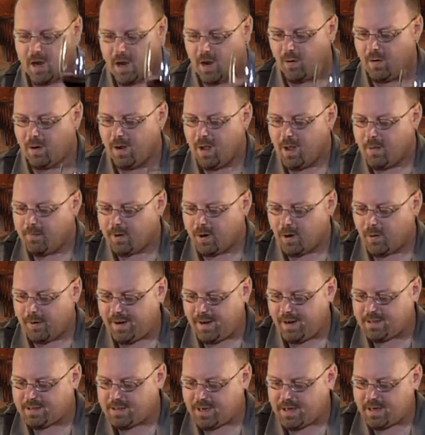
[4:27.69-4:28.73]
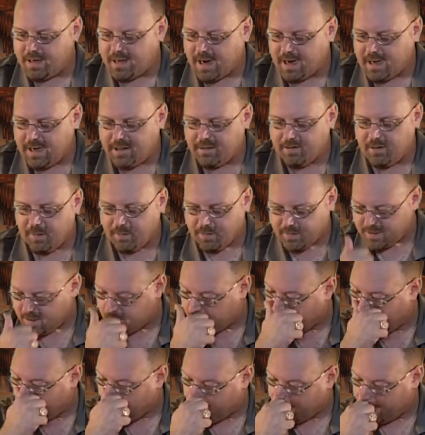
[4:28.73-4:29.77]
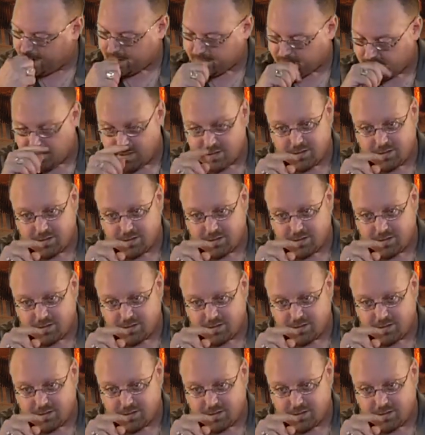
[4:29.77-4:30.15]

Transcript: Oh, by the way, it is a 93% Malbec,